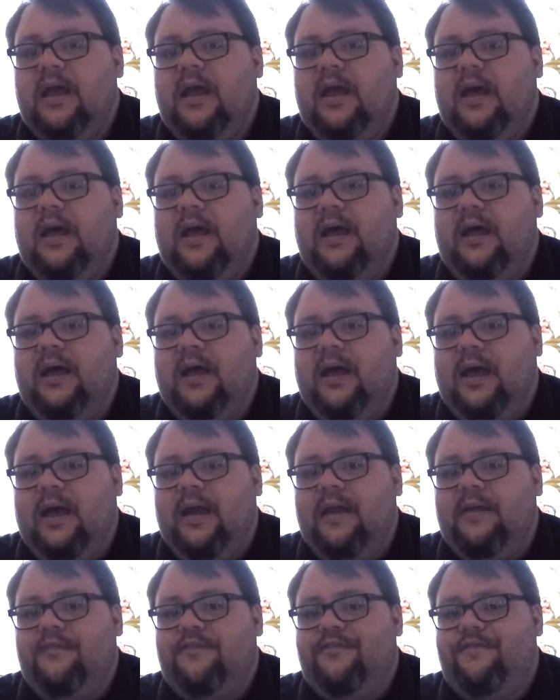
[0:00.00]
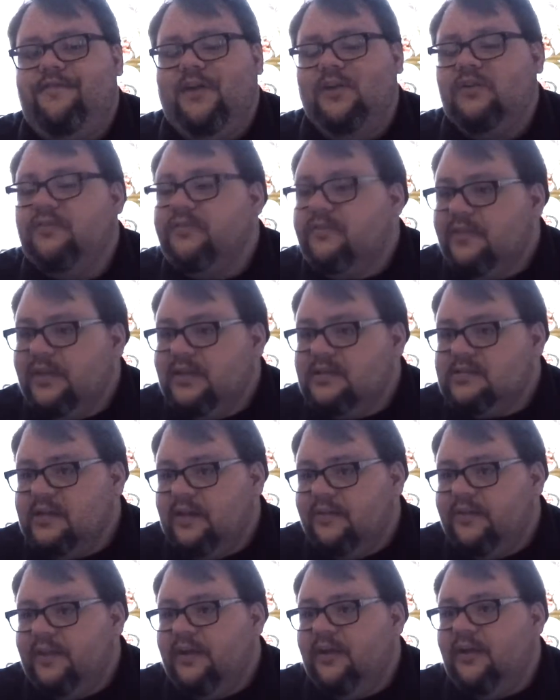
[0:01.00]
I have felt things
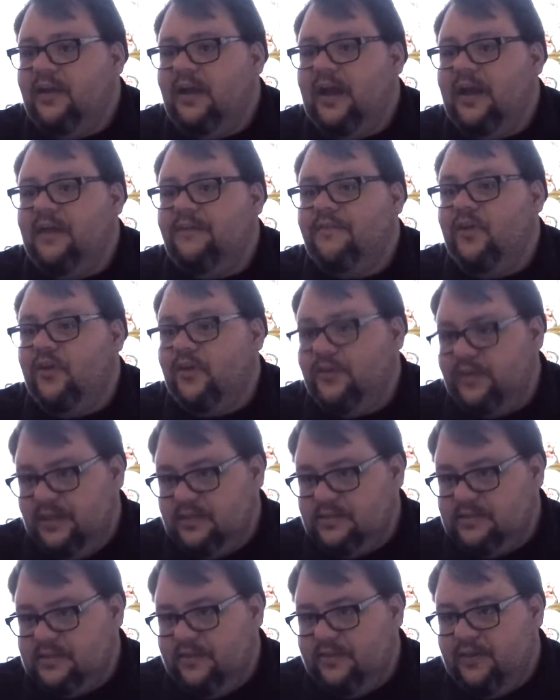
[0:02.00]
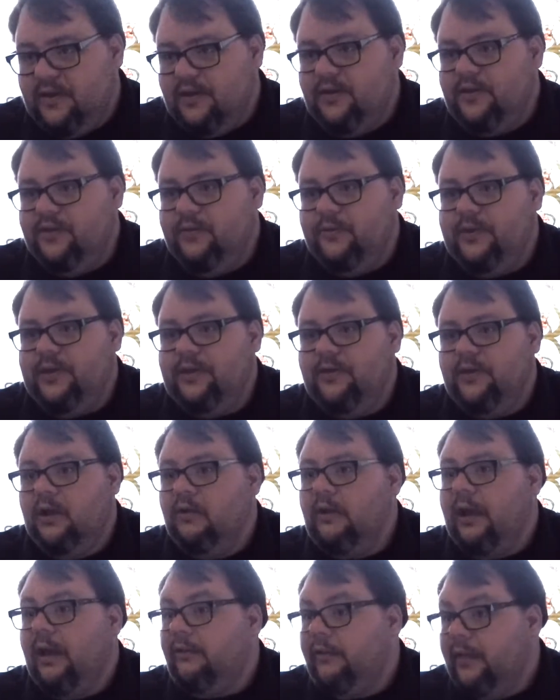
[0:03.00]
down there. I have heard things down there. You will hear
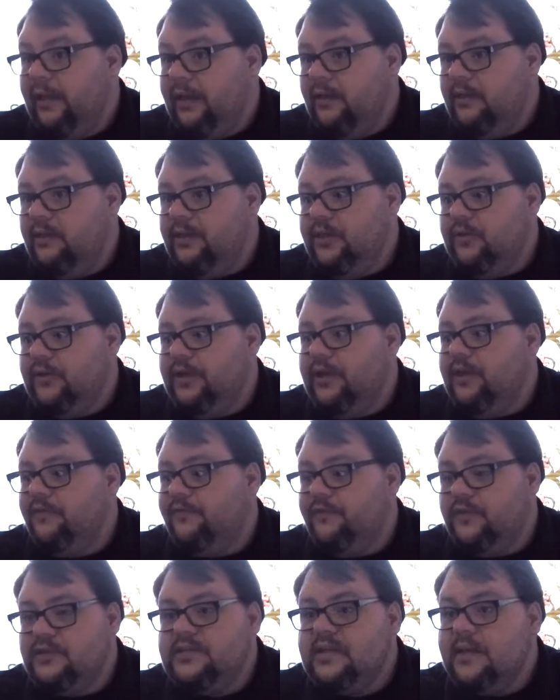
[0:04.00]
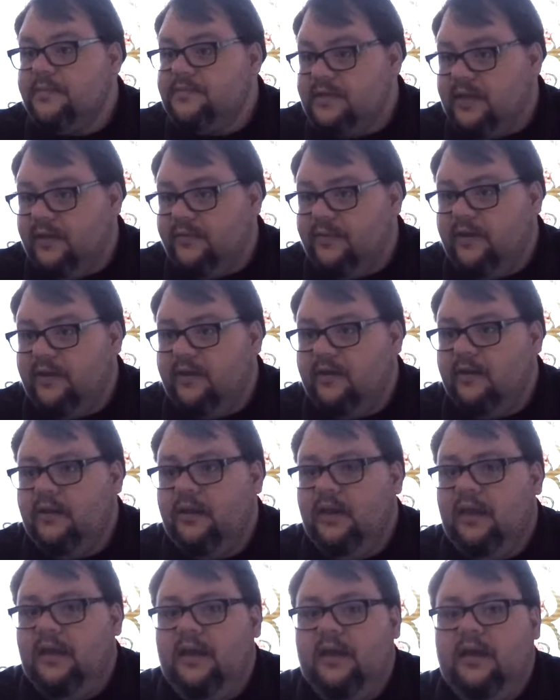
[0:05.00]
growling. You'll hear footsteps down there.
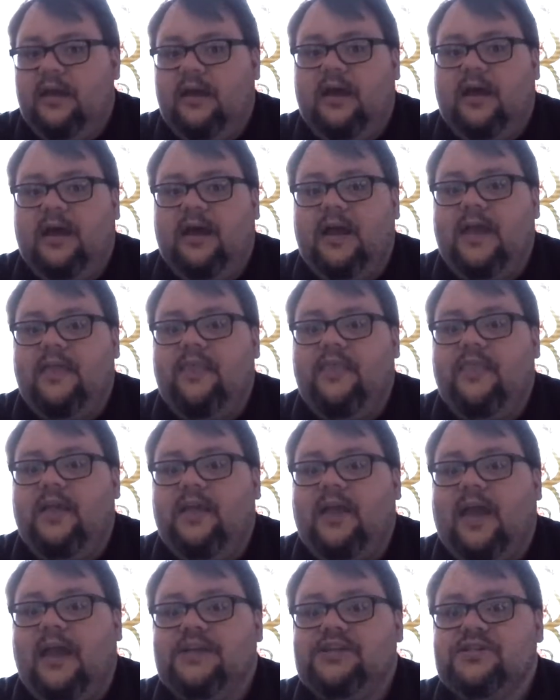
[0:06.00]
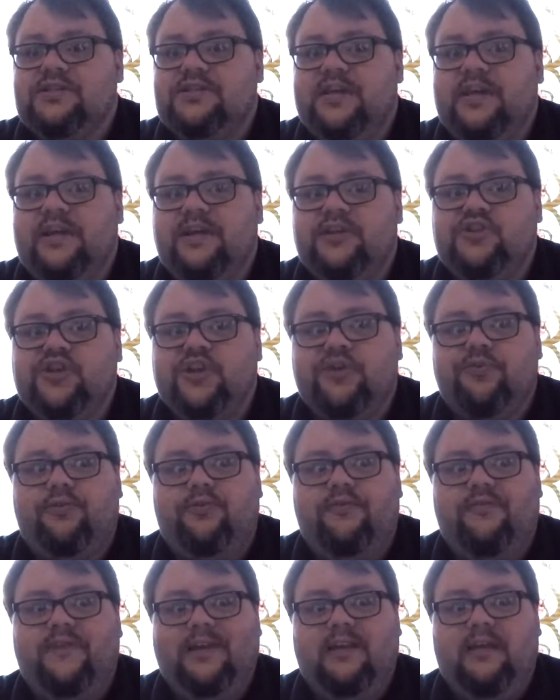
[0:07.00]
And I just get a general
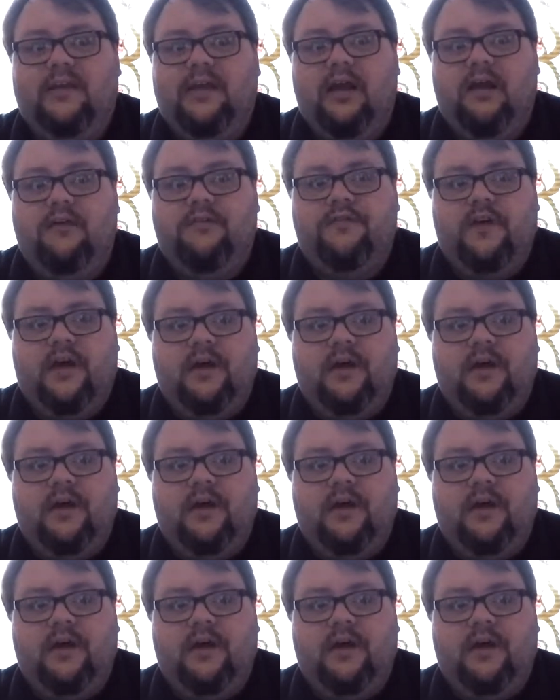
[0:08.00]
feeling of